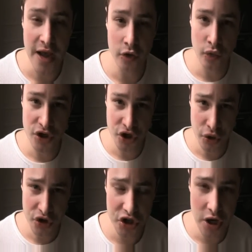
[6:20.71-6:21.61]
and
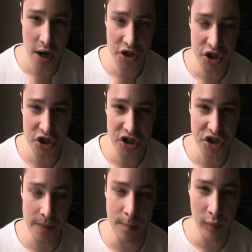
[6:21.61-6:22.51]
reduced consciousness
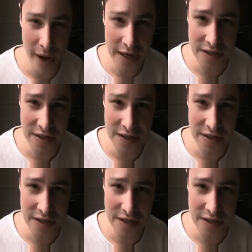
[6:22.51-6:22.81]
to brain